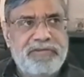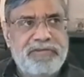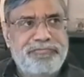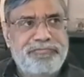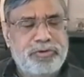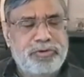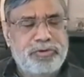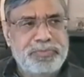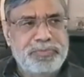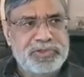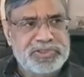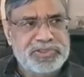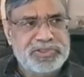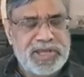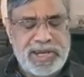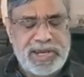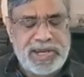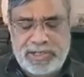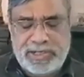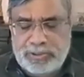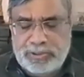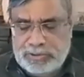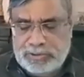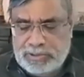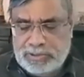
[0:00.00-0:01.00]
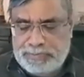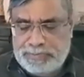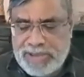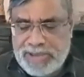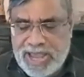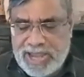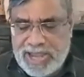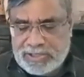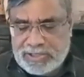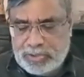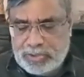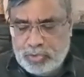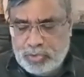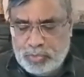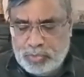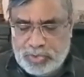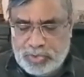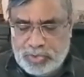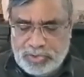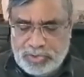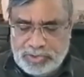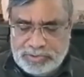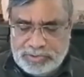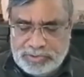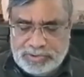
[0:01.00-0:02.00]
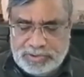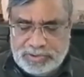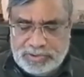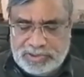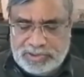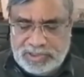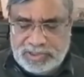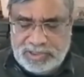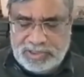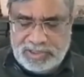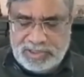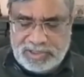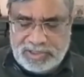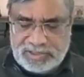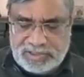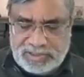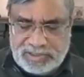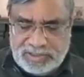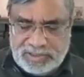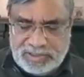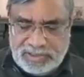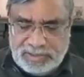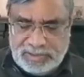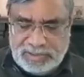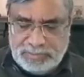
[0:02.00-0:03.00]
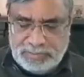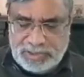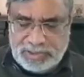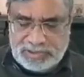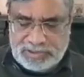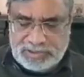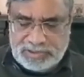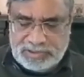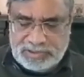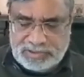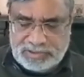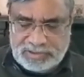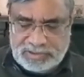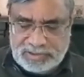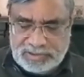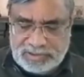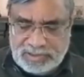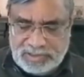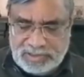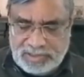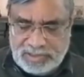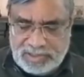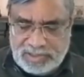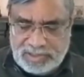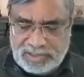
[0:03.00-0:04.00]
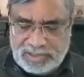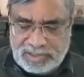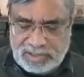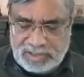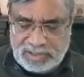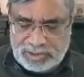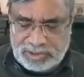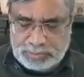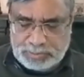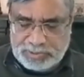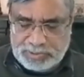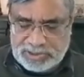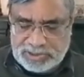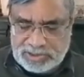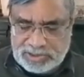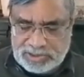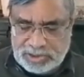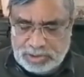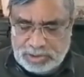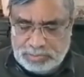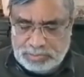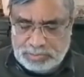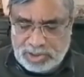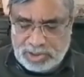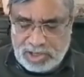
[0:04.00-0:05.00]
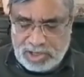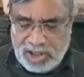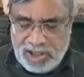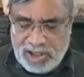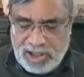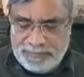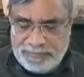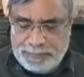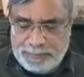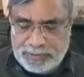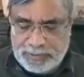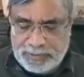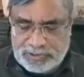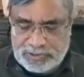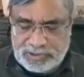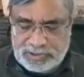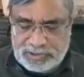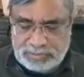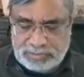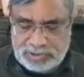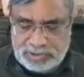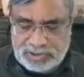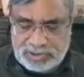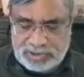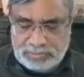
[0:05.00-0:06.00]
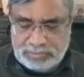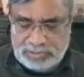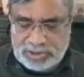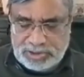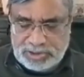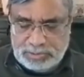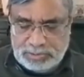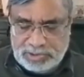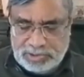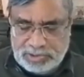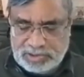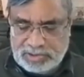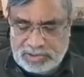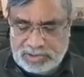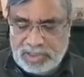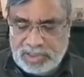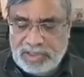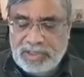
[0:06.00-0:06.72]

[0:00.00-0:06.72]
from the side or the back, you will also see that the muscles are, especially of the calf muscles, which are visible